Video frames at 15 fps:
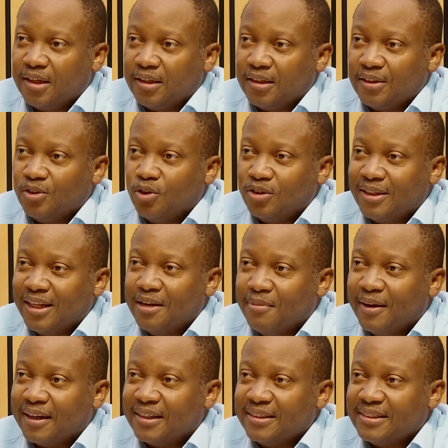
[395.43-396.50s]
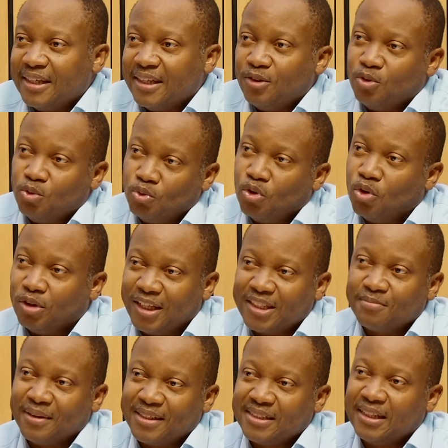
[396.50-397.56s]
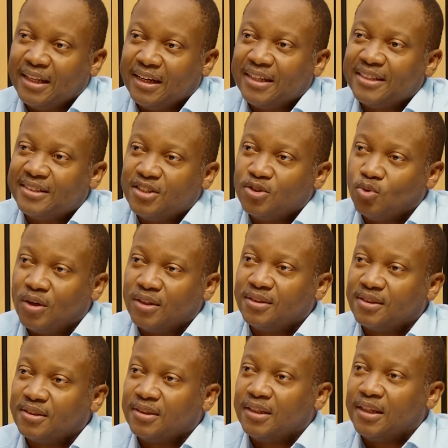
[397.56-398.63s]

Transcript: you know, deliberately say, you know, let's marginalize these ones.